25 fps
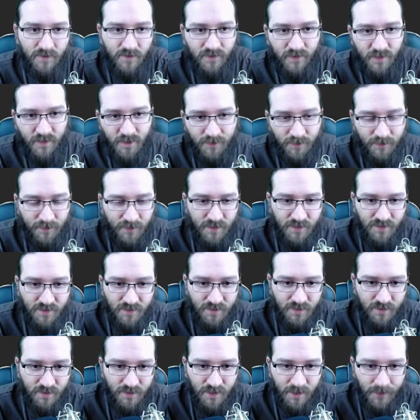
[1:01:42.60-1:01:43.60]
attribute
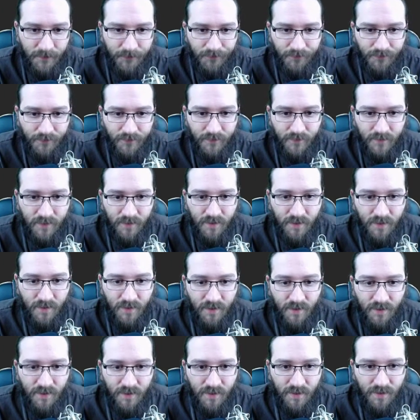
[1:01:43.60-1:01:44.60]
bytes. Okay.
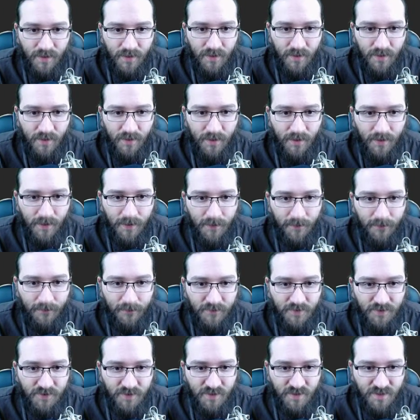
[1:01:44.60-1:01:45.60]

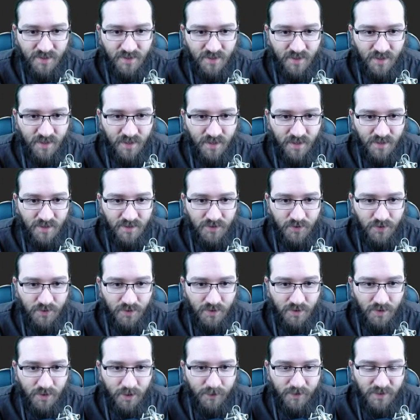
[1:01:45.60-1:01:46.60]
So this guy is going to
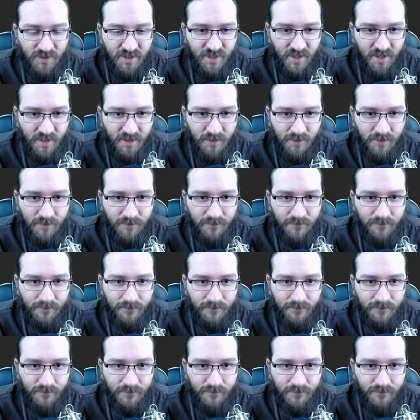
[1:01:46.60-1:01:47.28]
load up a tile.